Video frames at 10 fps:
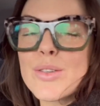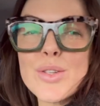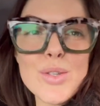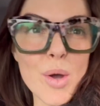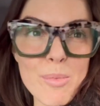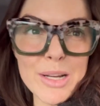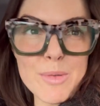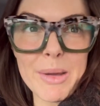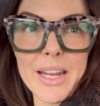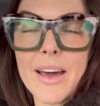so much
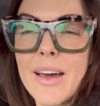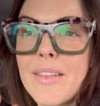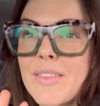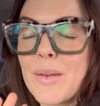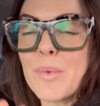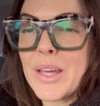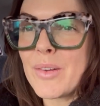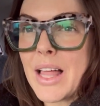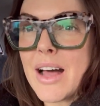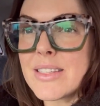better than where you
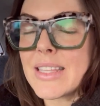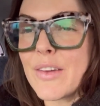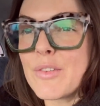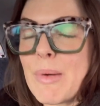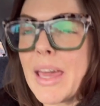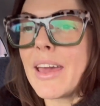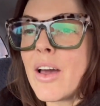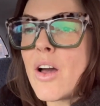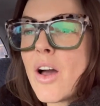last left me.